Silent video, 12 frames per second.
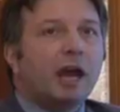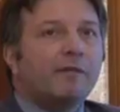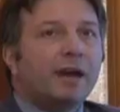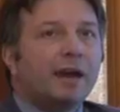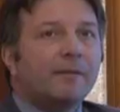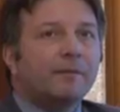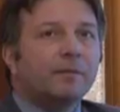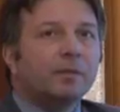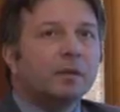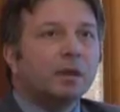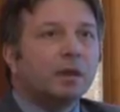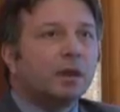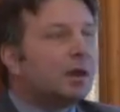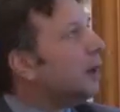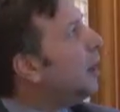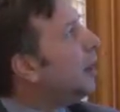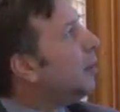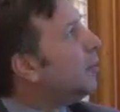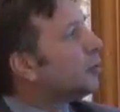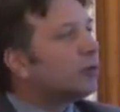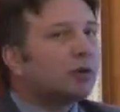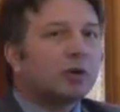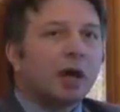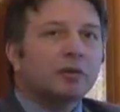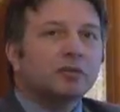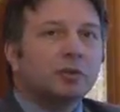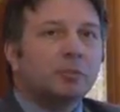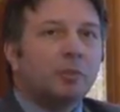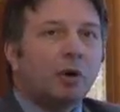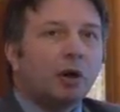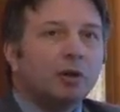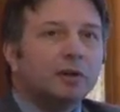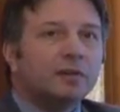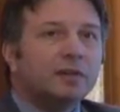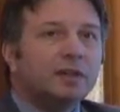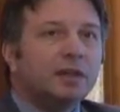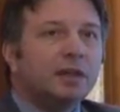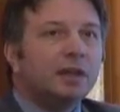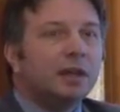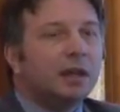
have a motor casco policy,